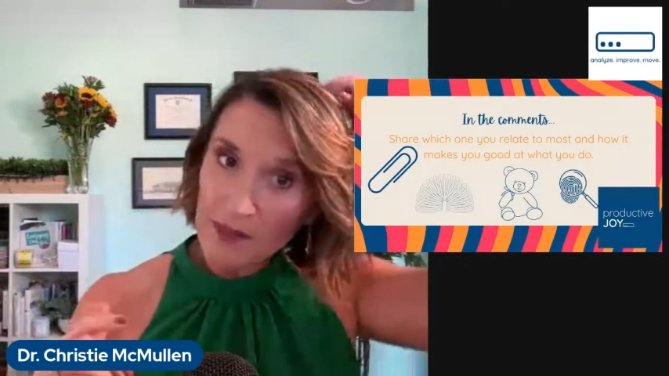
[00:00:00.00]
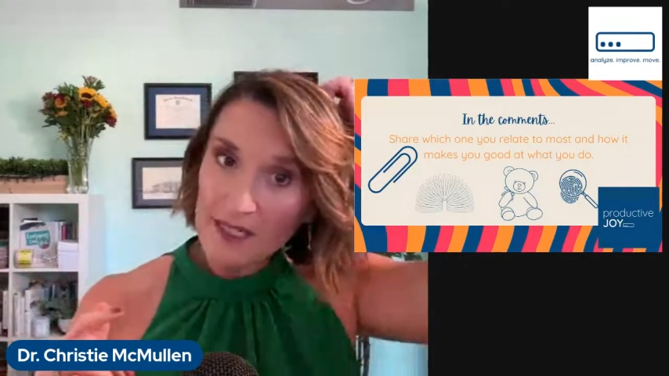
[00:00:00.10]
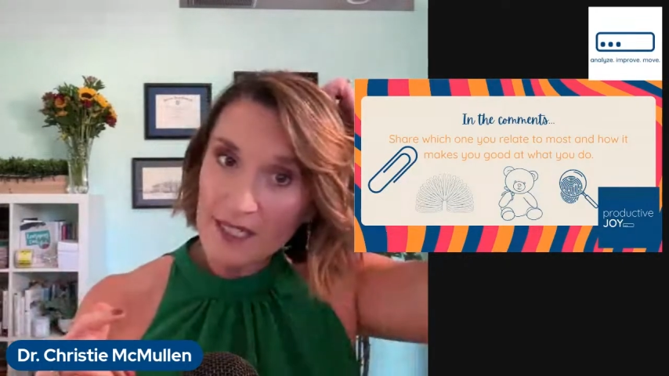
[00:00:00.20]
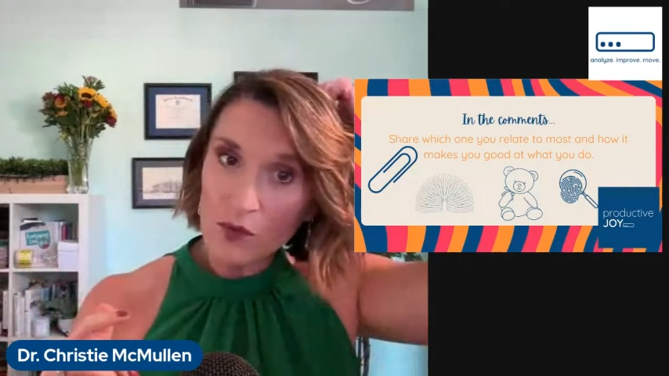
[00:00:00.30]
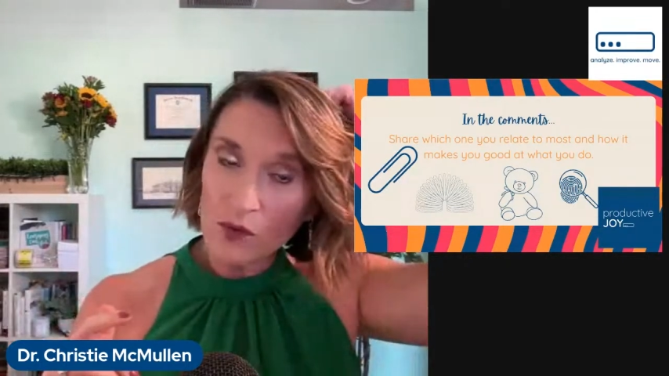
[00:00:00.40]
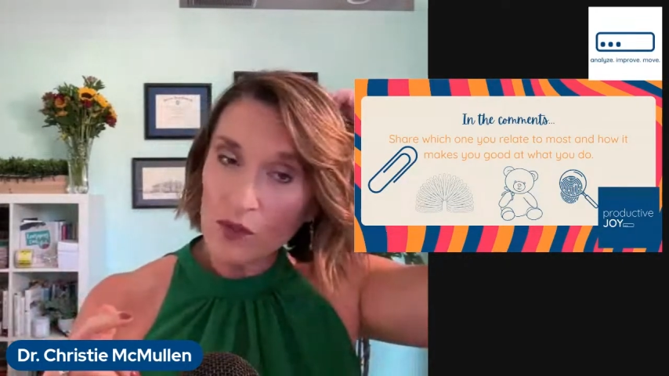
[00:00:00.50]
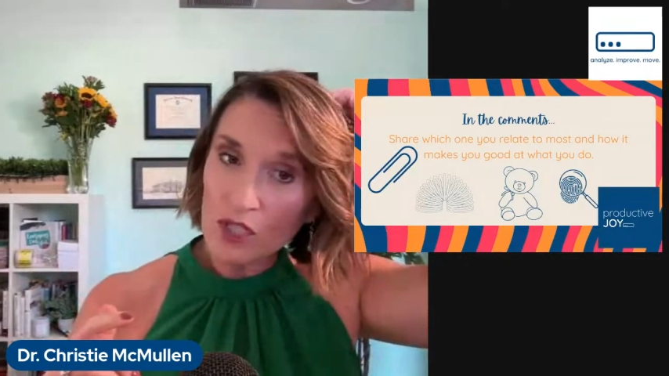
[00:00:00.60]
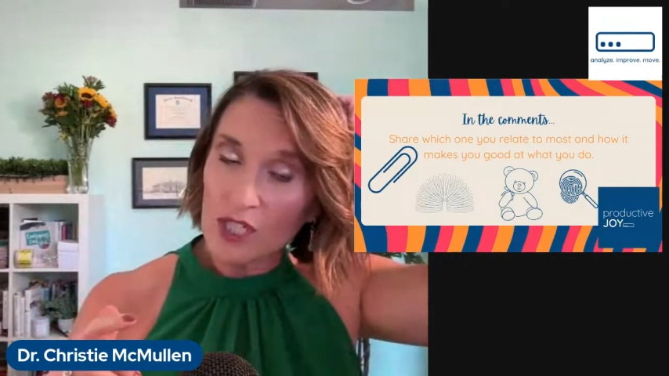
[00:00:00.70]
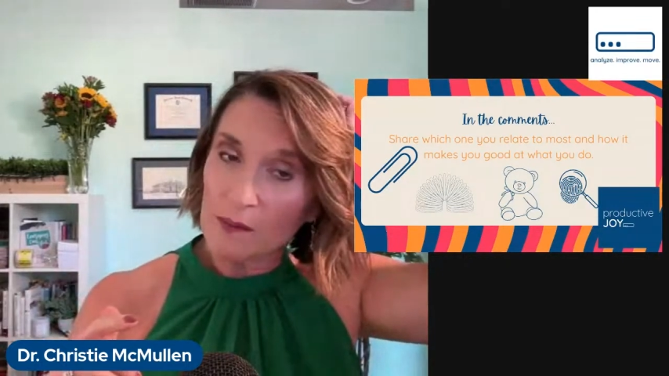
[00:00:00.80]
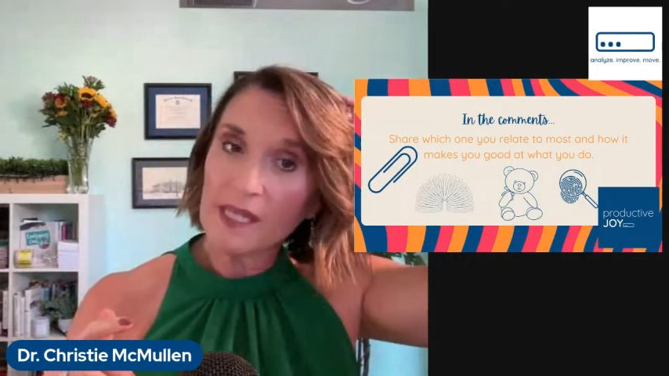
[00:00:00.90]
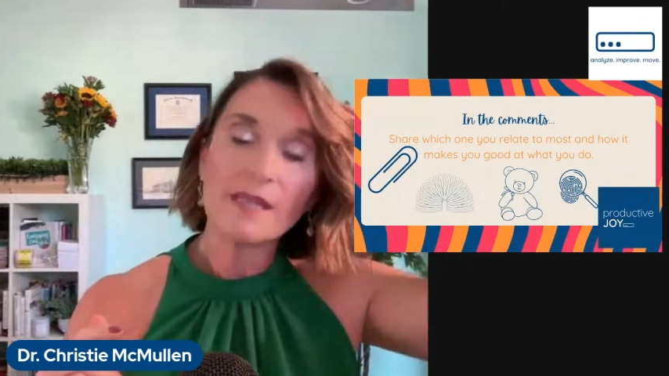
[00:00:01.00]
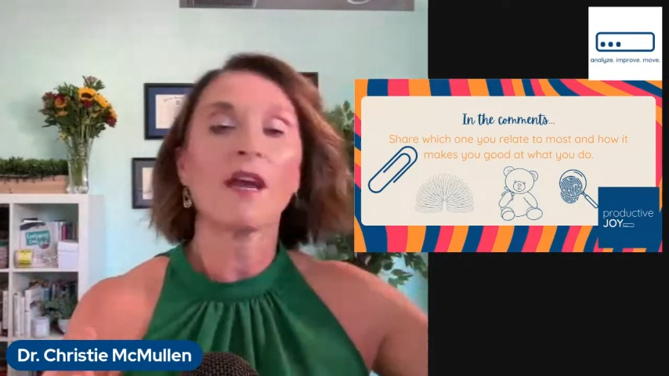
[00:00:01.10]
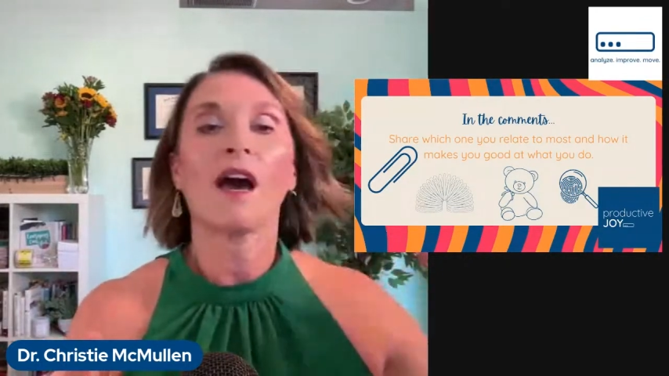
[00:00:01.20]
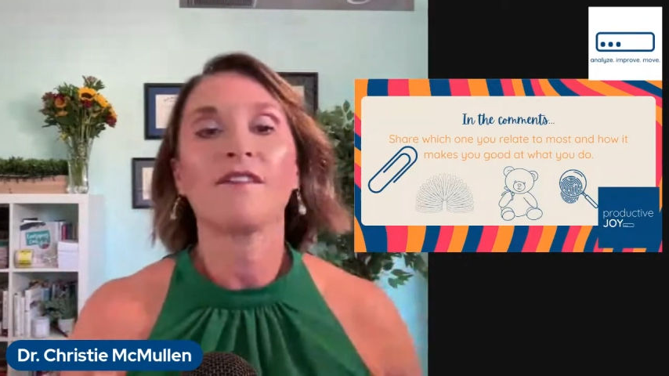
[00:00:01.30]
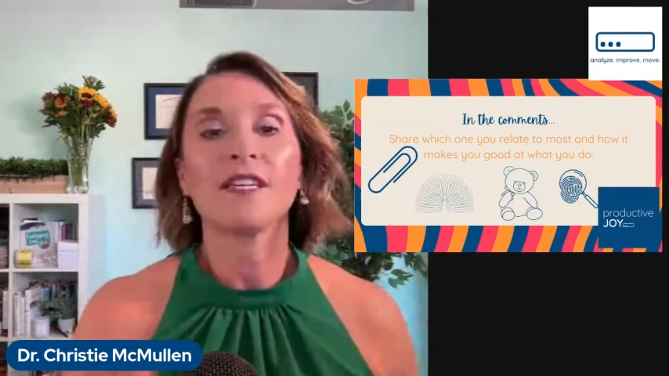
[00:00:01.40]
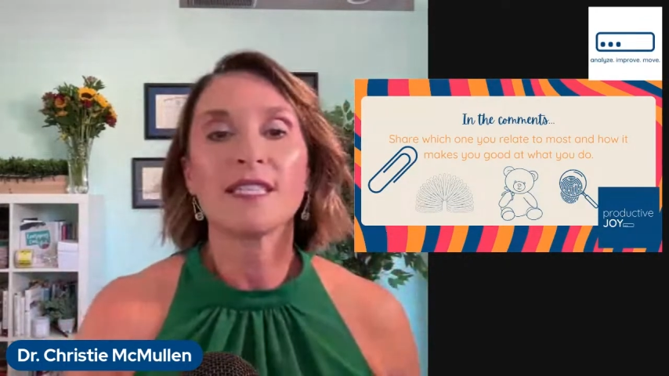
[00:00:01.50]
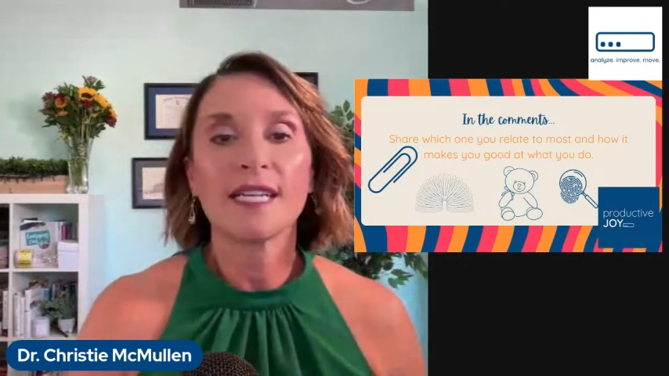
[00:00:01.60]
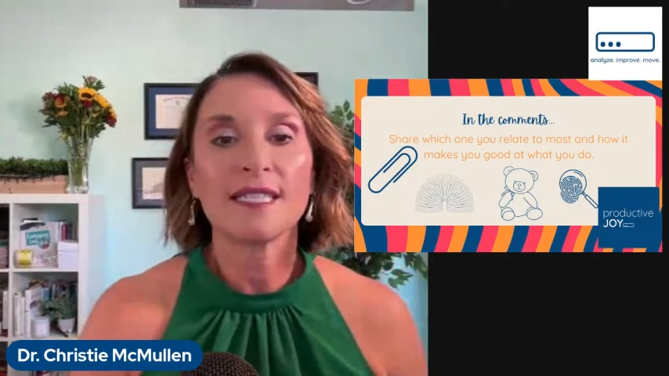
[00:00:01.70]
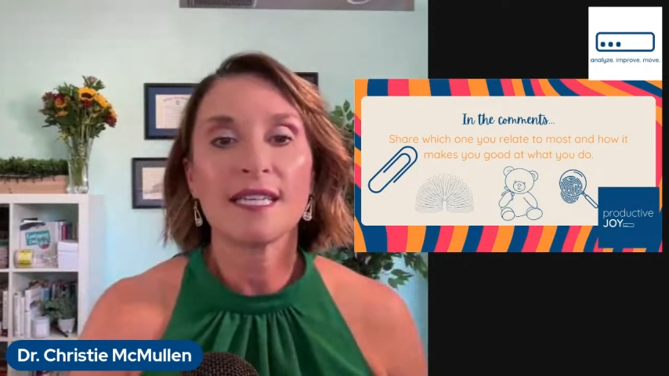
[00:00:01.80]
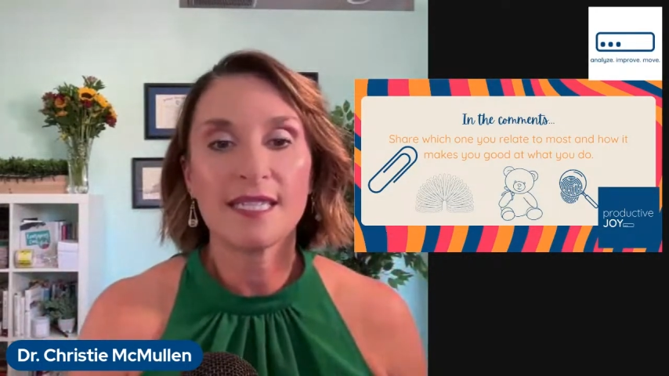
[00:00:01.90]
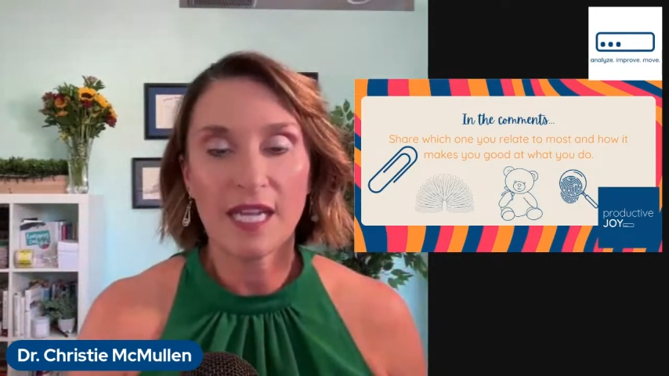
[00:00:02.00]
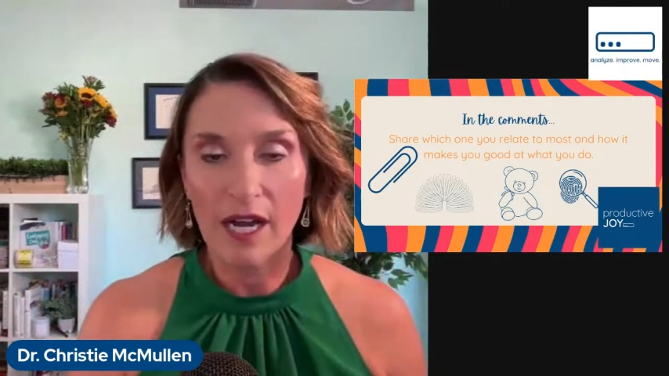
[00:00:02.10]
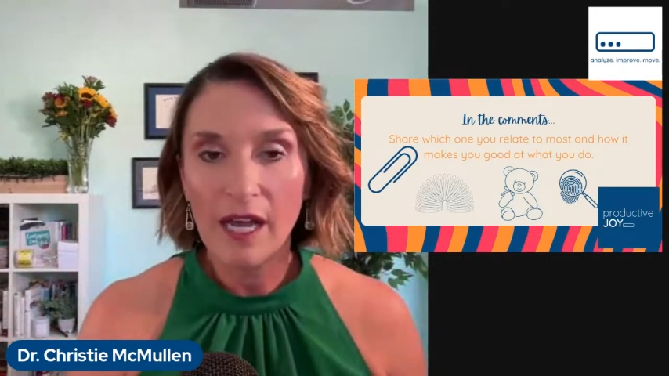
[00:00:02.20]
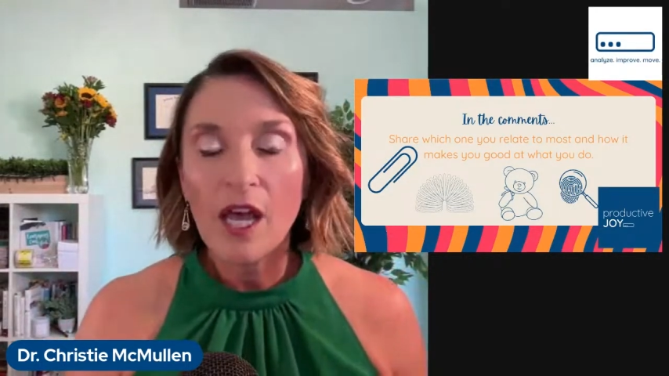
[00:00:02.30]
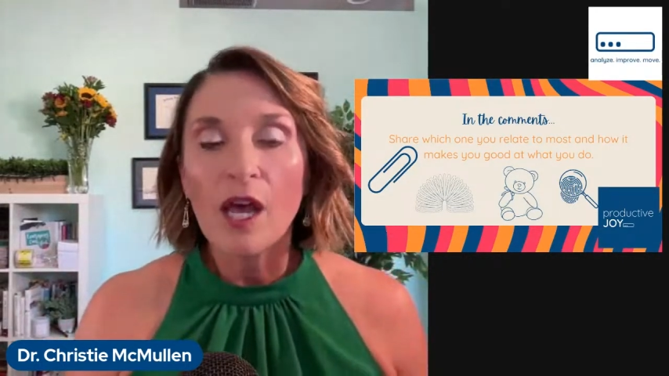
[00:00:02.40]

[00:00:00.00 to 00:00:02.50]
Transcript: be in a school and she'd be in the office and I'd say, Sarah,